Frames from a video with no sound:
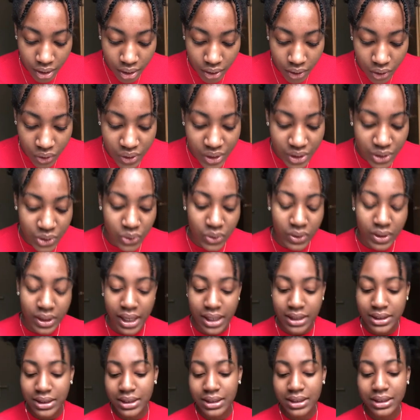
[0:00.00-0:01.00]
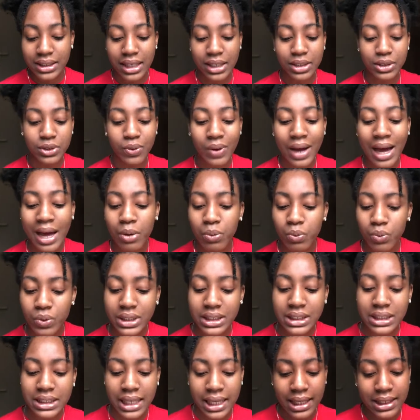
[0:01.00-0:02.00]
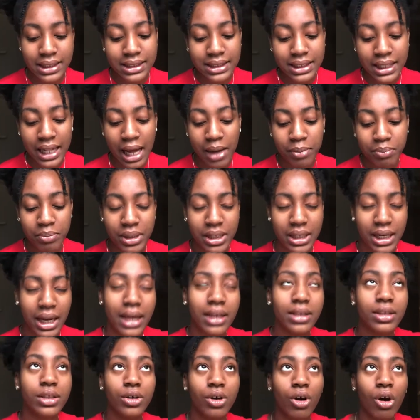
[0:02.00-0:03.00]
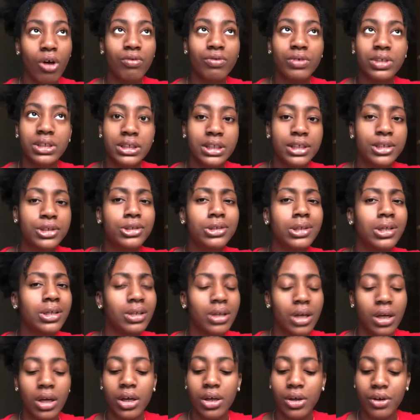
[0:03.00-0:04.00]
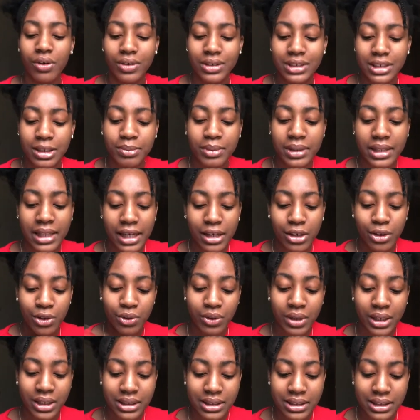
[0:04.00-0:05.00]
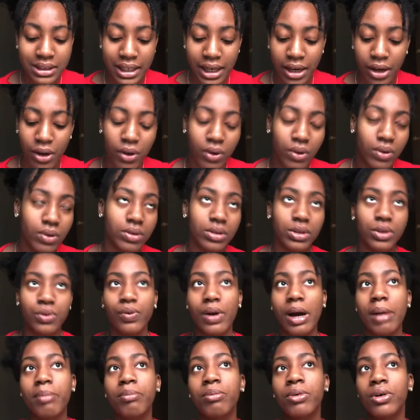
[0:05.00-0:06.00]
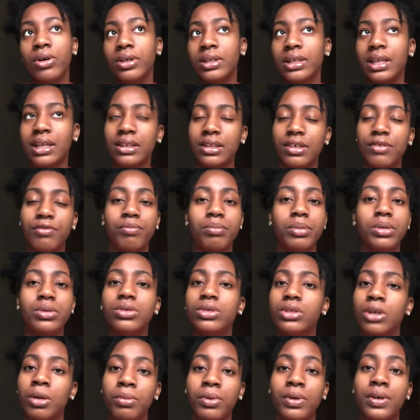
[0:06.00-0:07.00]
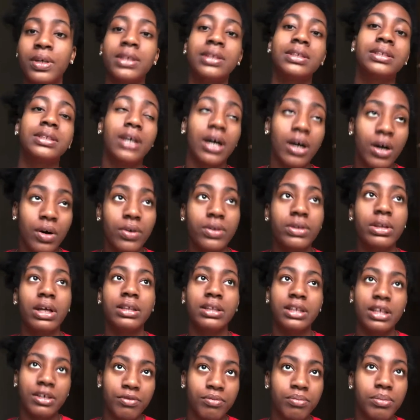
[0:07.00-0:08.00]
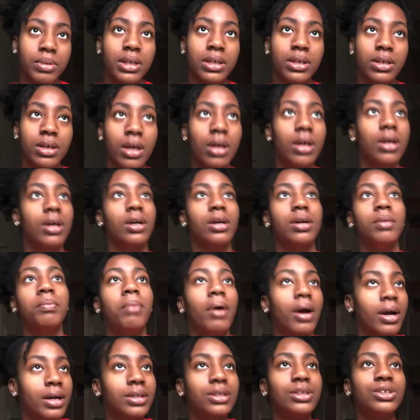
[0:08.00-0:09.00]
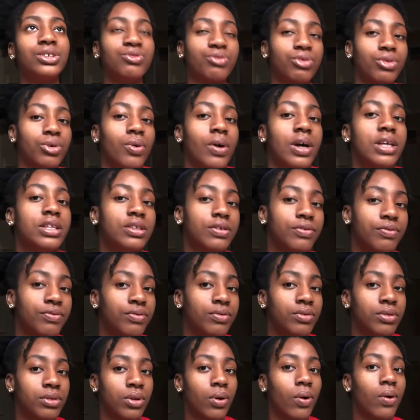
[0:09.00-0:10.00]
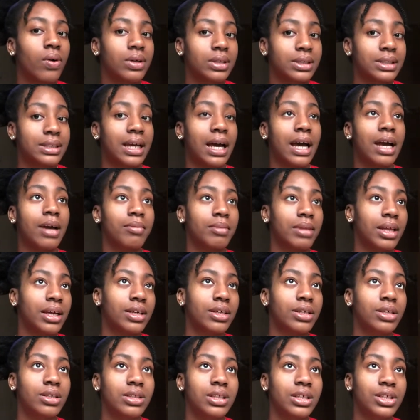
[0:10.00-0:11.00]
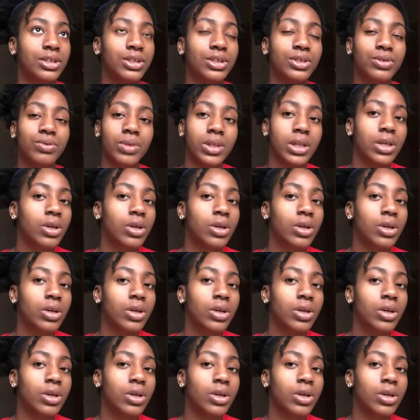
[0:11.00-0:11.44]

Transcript: okay, so the next thing that is quite witty and snappy, like the conversation. You know what I mean? Like you can tell the rapport that they've built up. You can tell that they've been partners for quite a long time. Like they just really